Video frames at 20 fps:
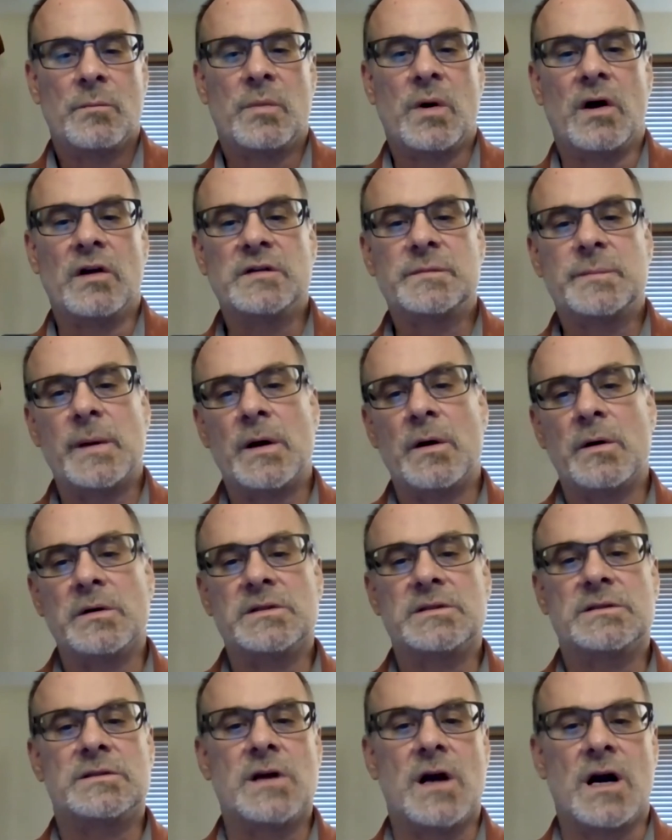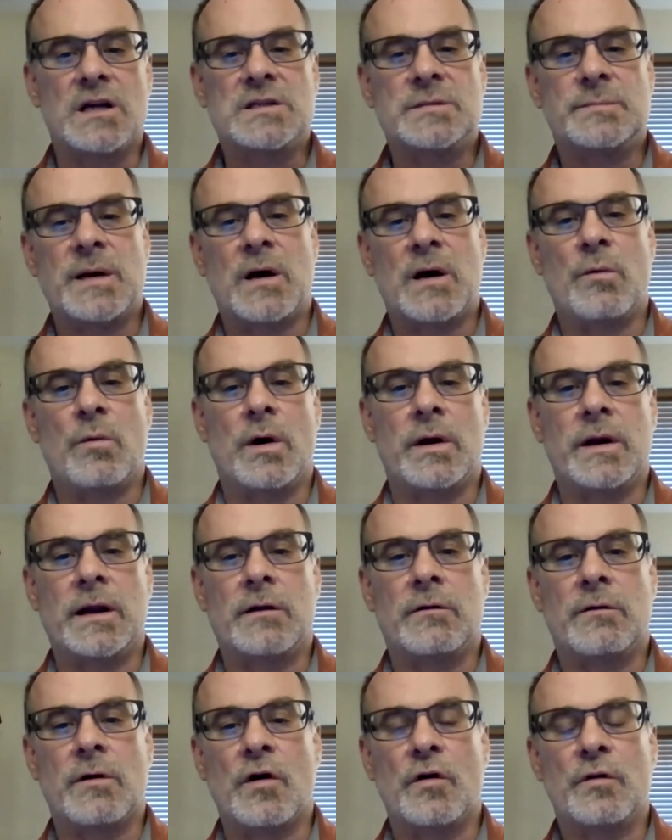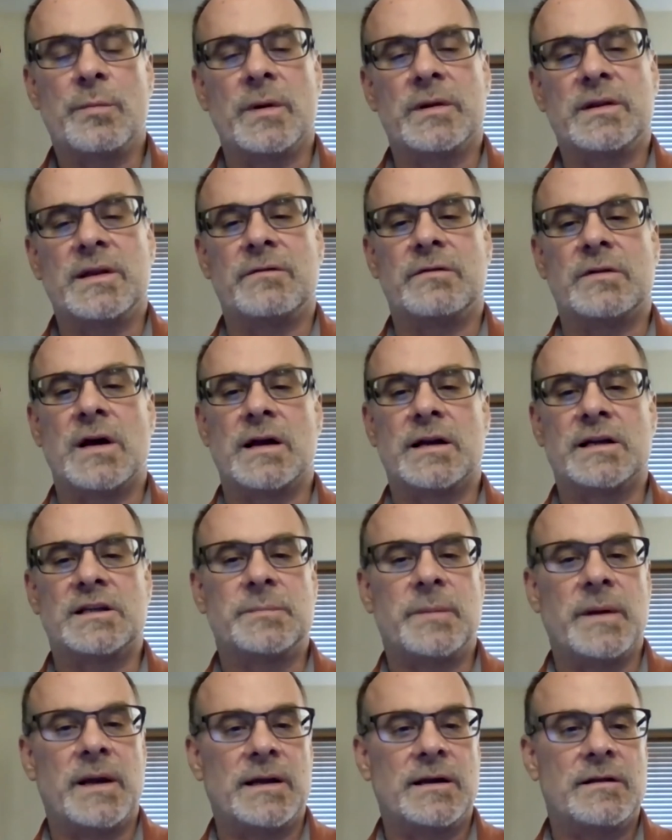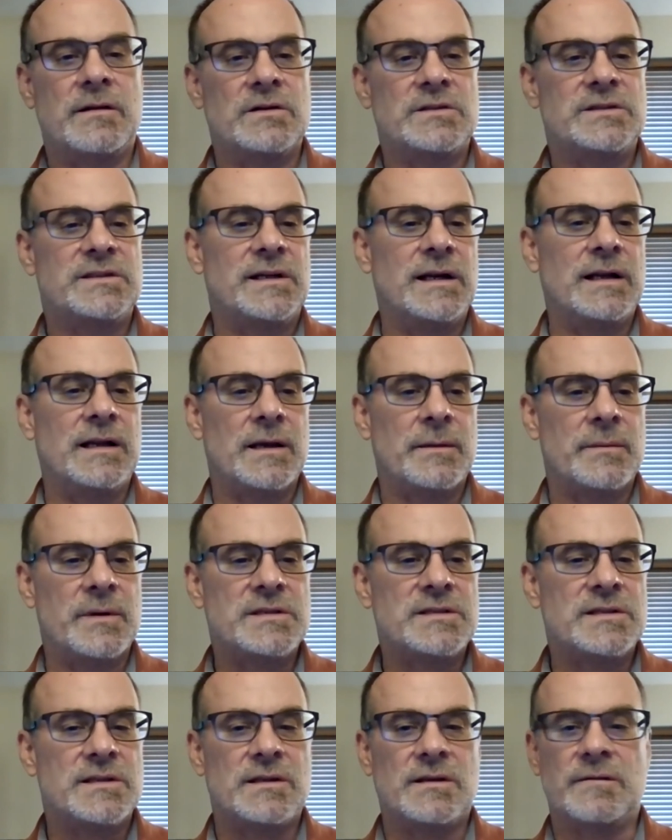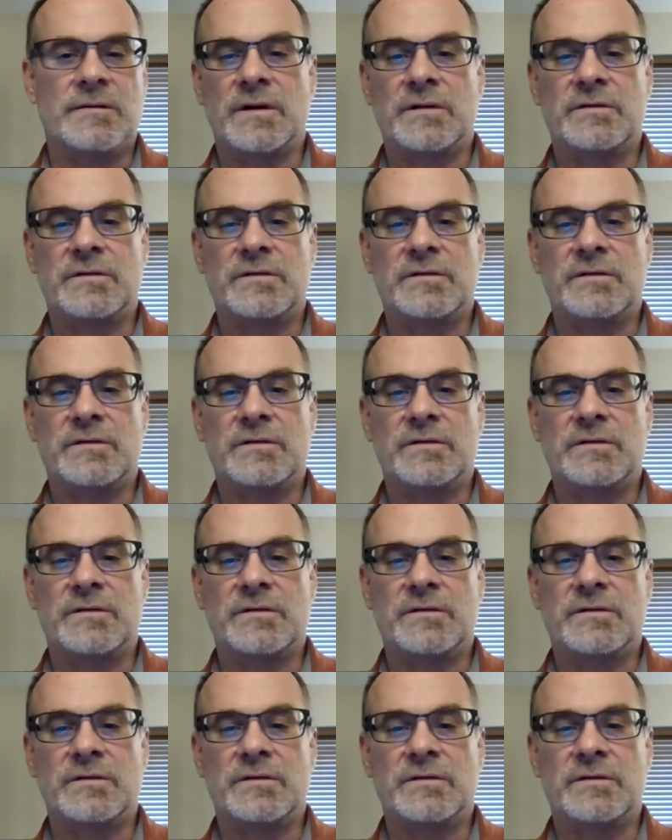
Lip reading: Paulsbo has talked about wanting growth, but they've not expanded their city limits in the